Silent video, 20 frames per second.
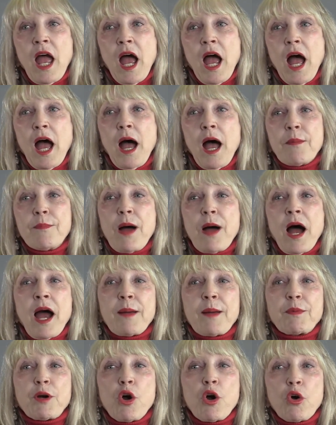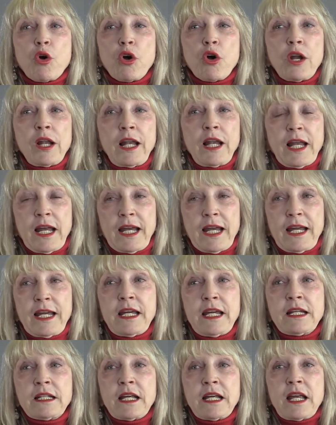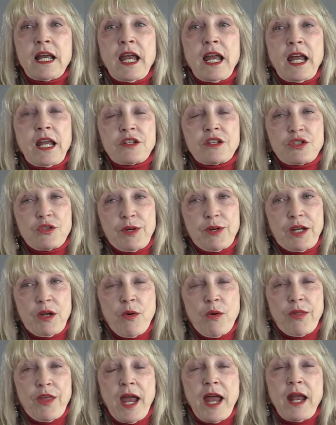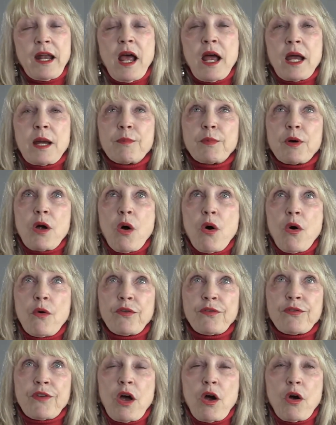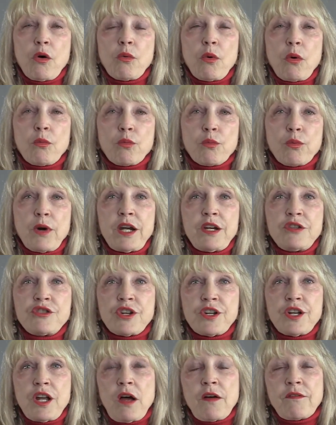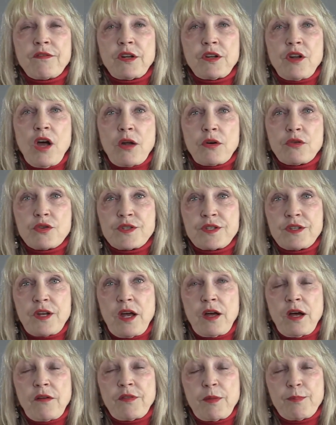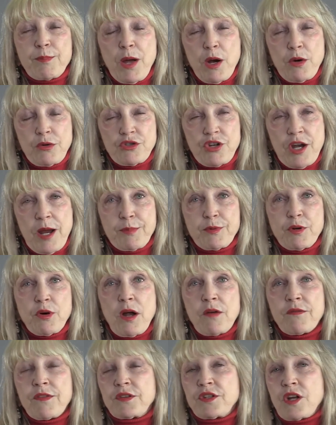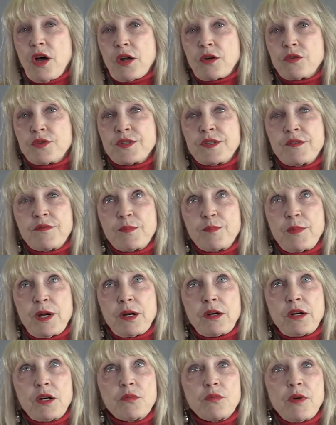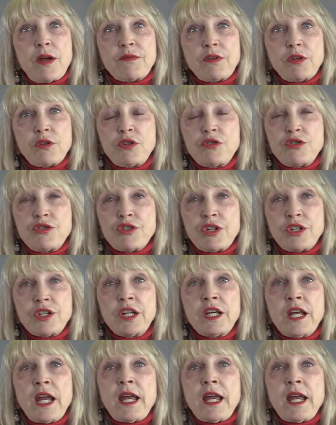I'm currently, in doing all that, I am also regent of the Pogue chapter of the Daughters of American Revolution,